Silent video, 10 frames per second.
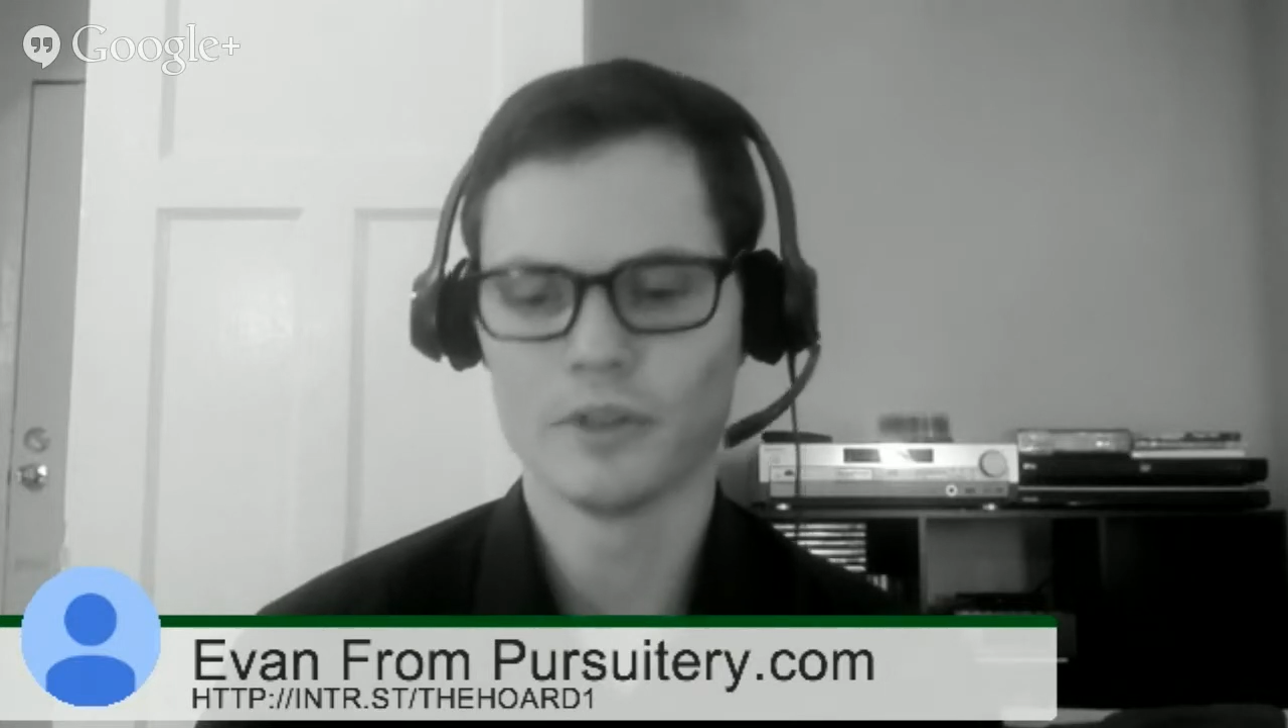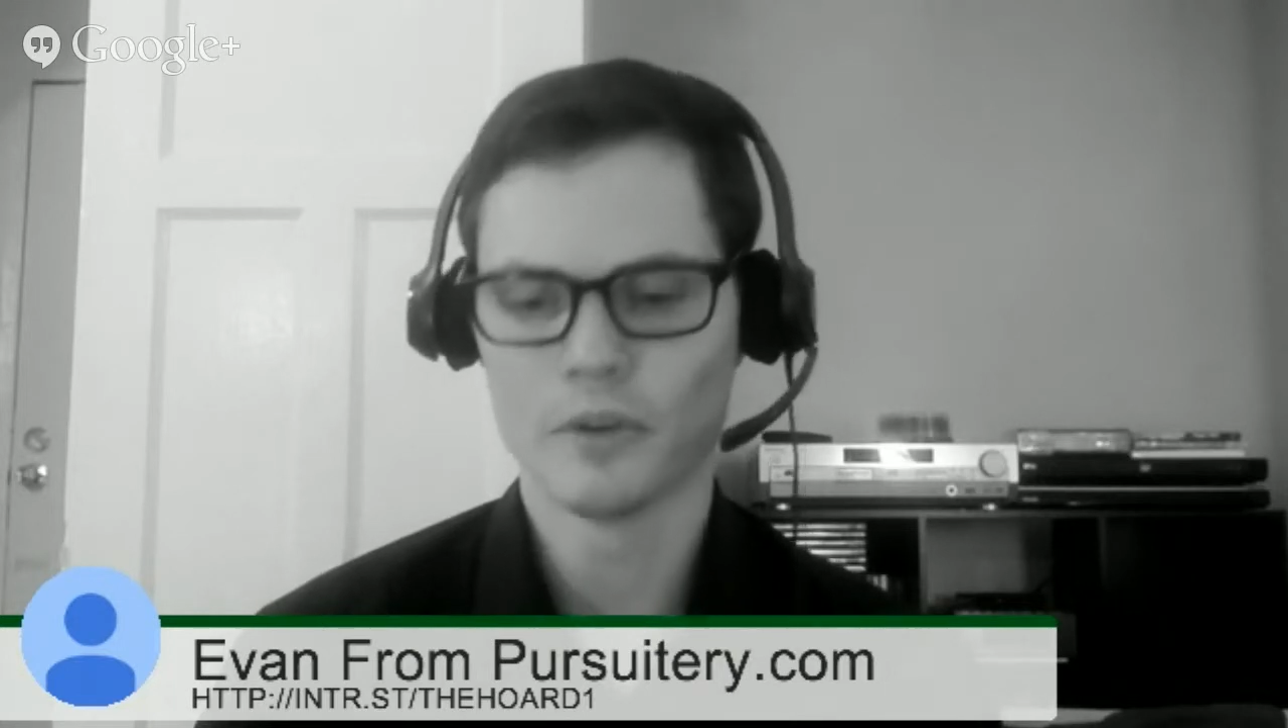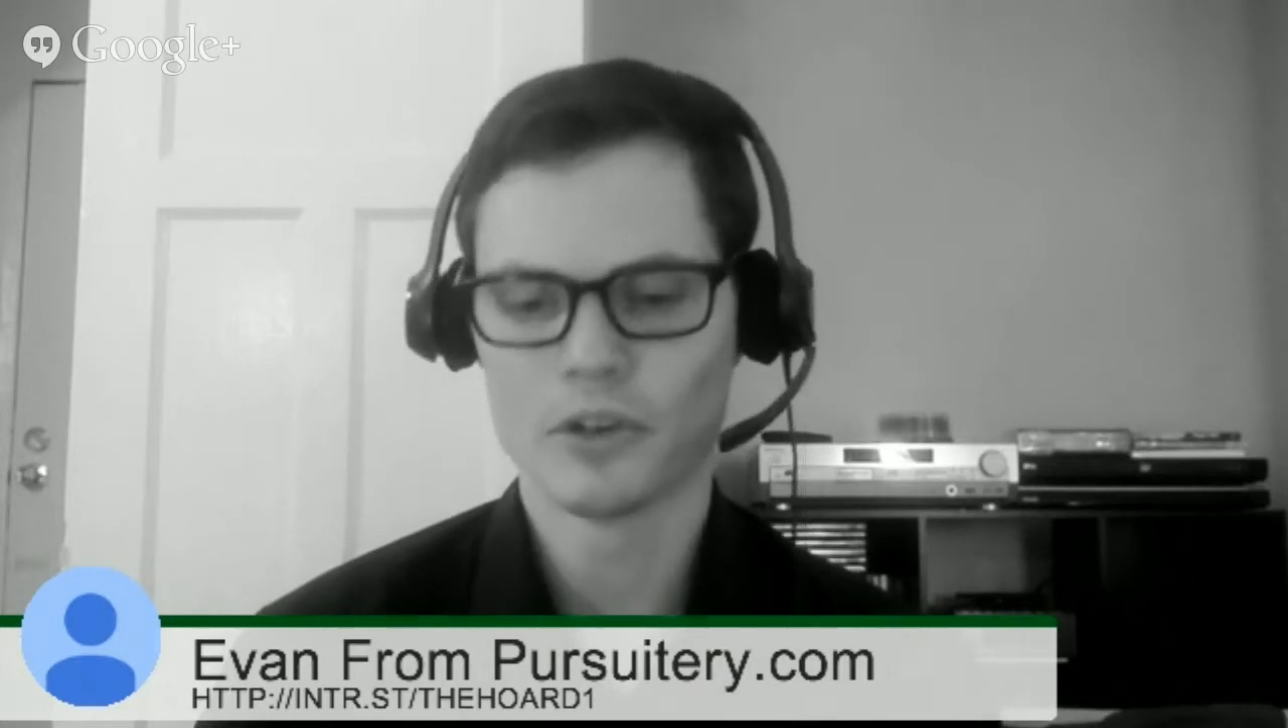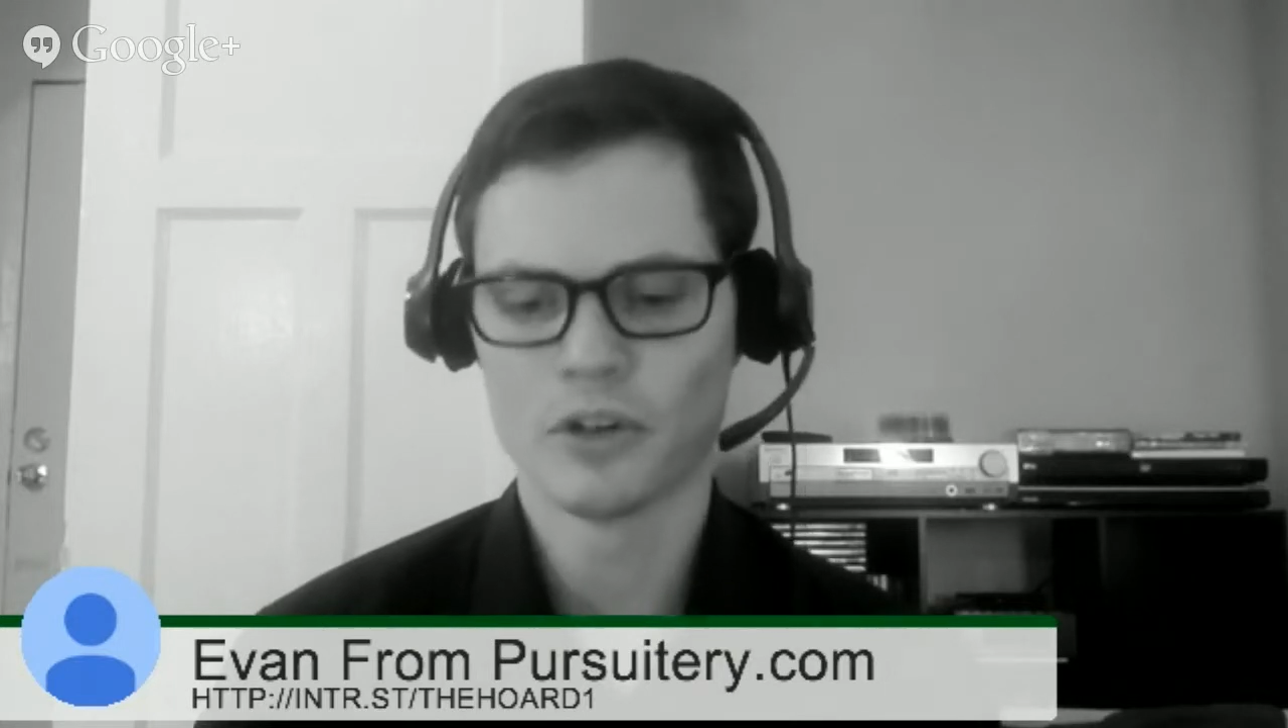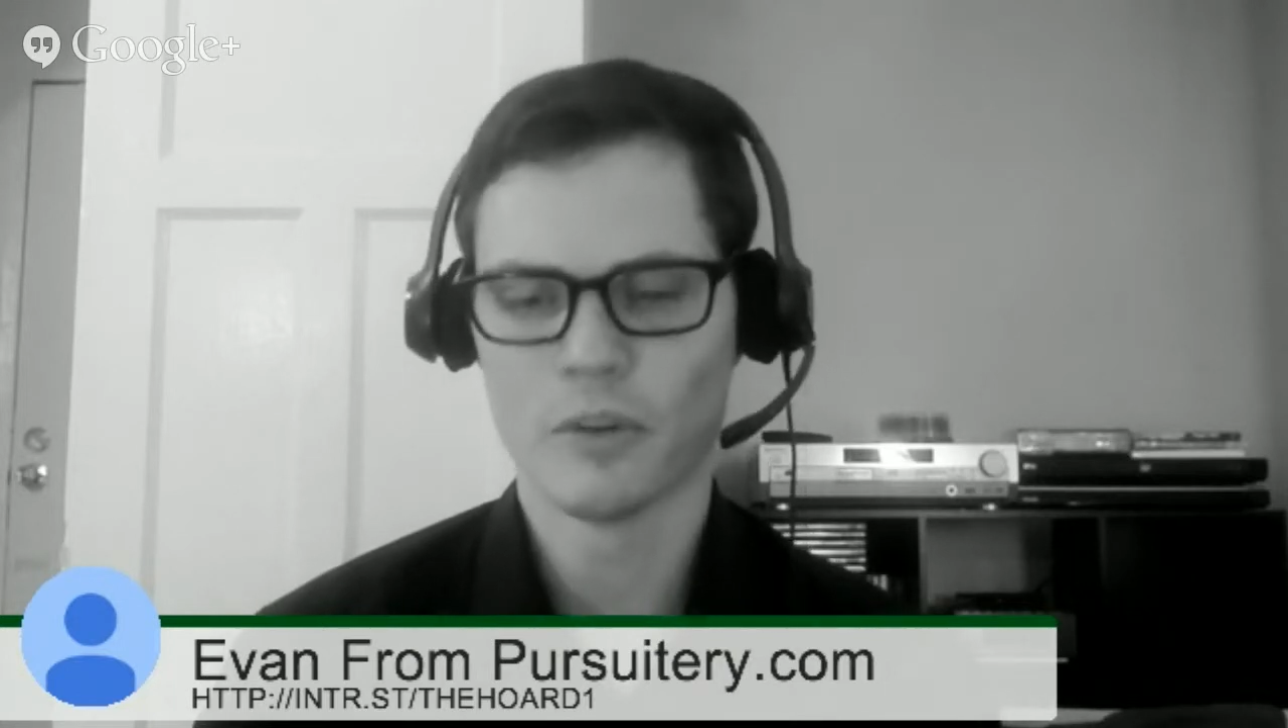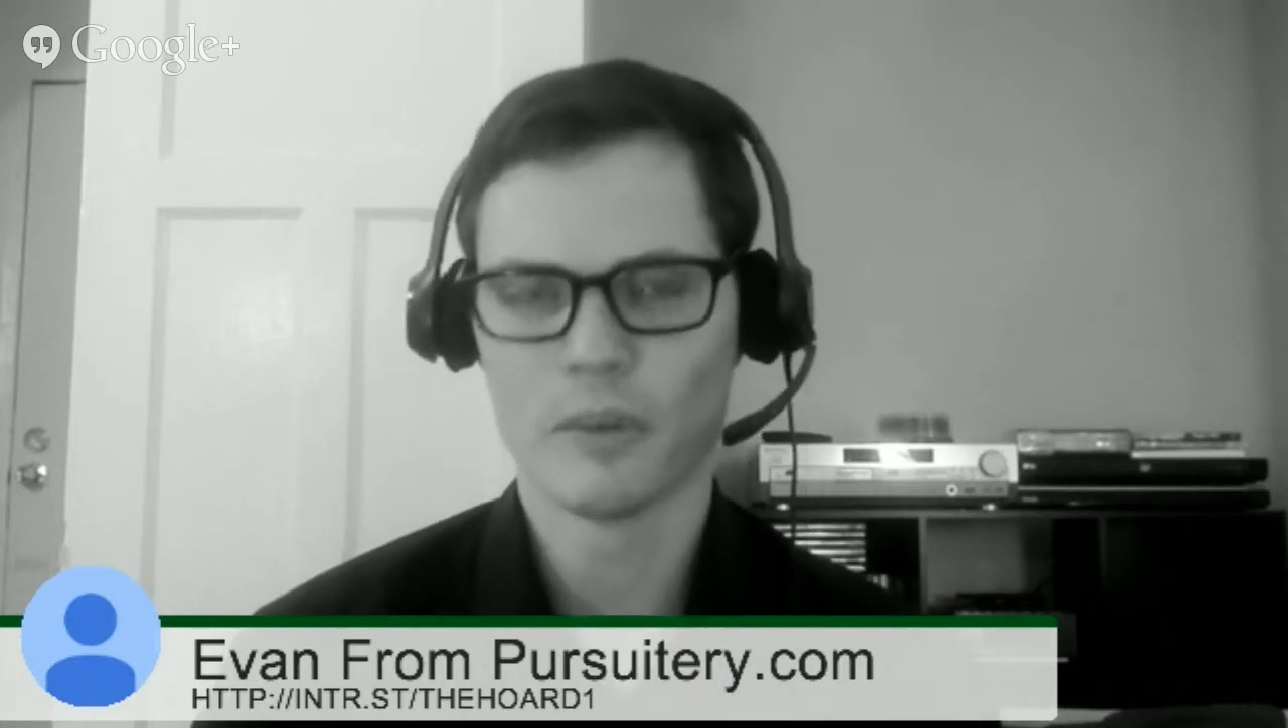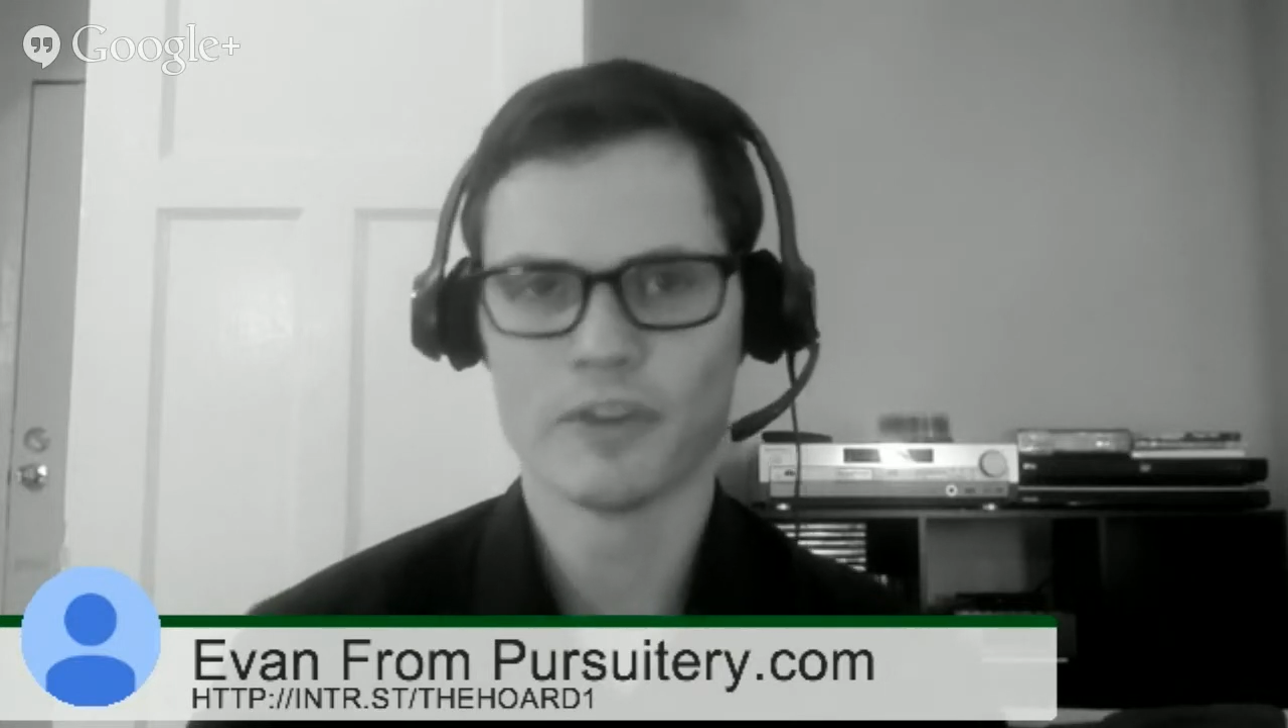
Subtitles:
don't show up